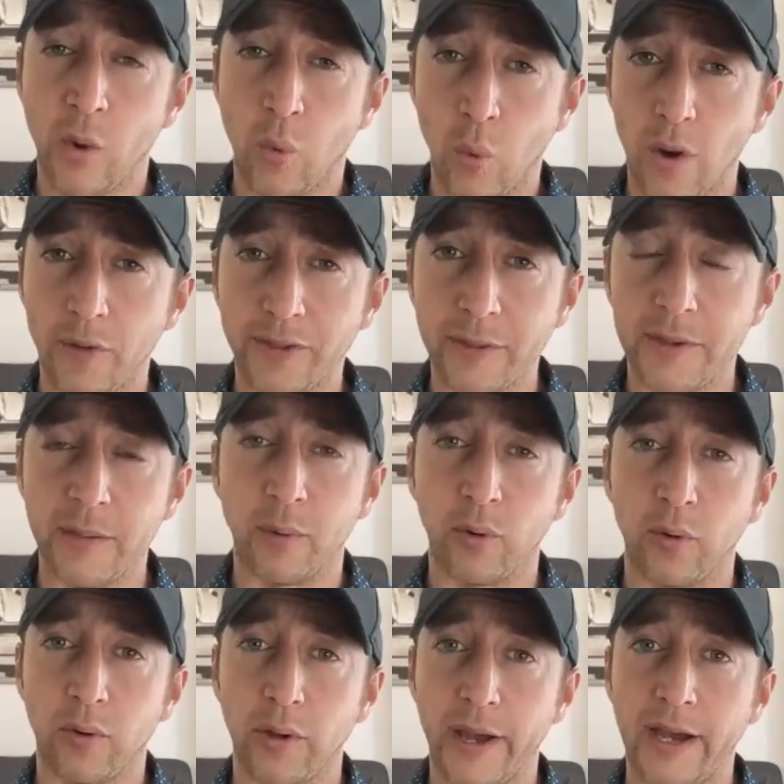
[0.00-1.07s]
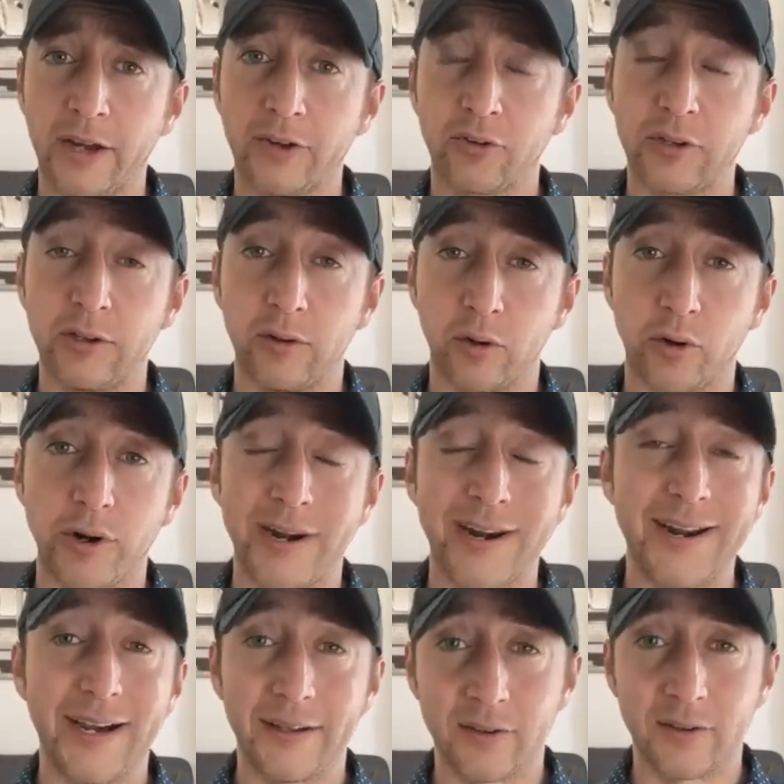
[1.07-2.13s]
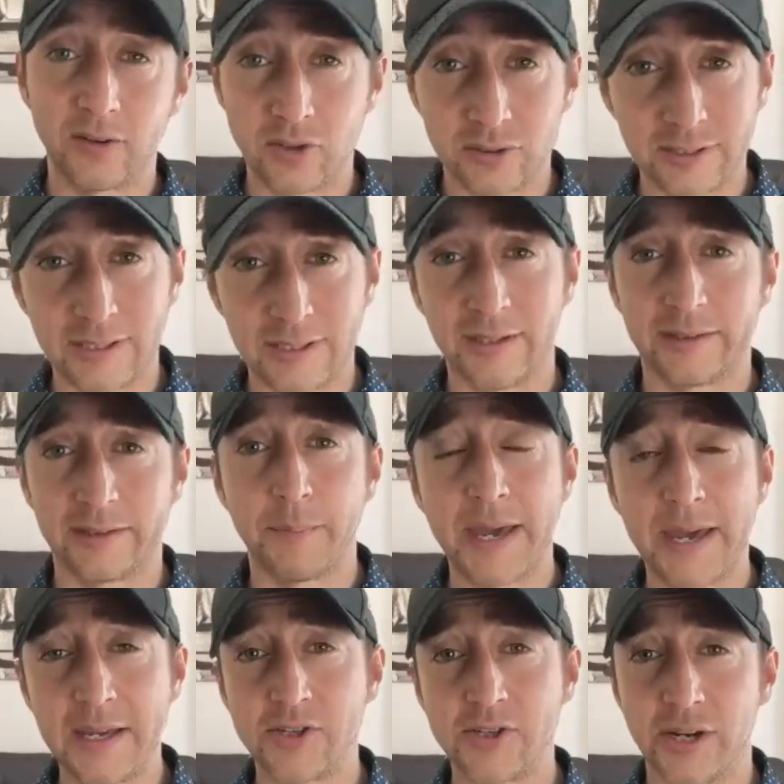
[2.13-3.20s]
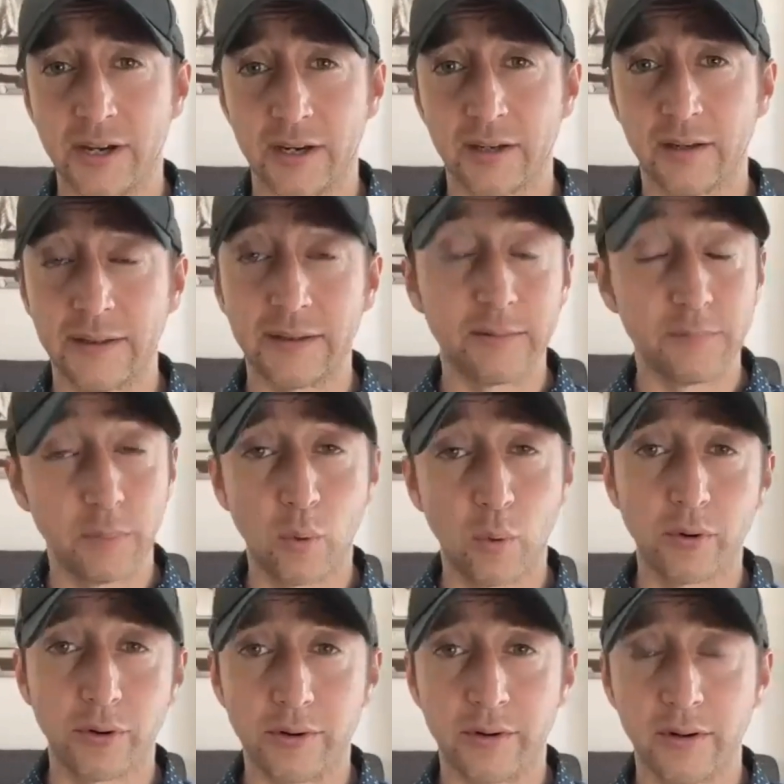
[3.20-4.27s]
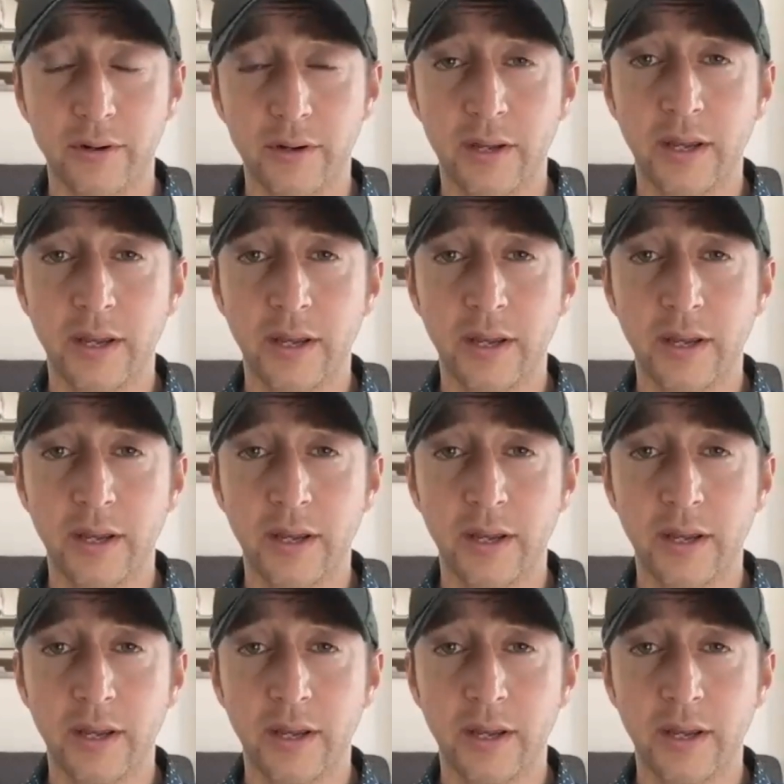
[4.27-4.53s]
wealthy people actually learn not just to collect a paycheck, that's important,